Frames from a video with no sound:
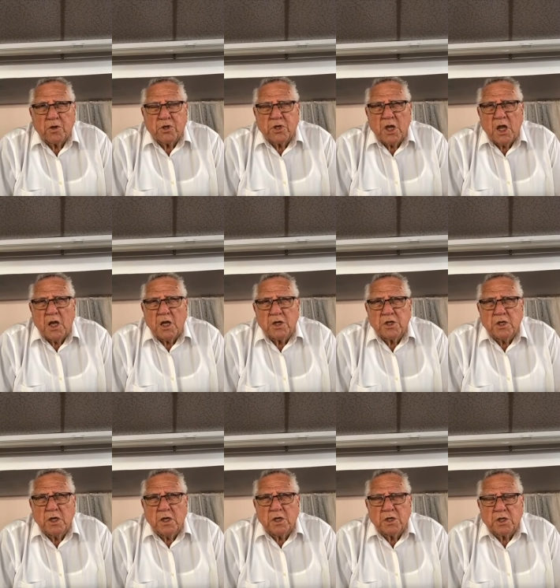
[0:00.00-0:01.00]
sin
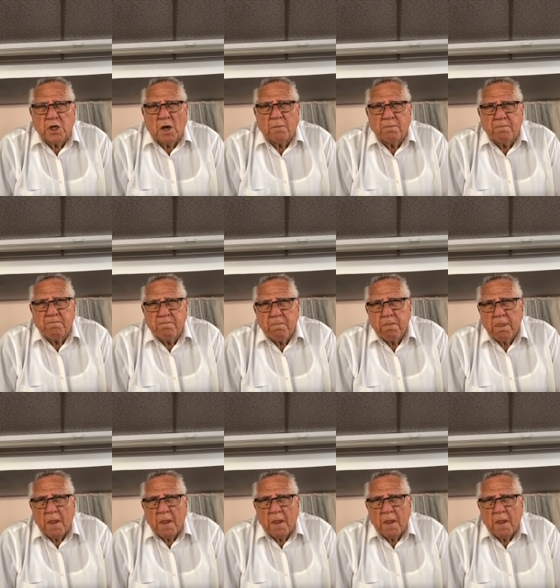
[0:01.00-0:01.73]
is, is something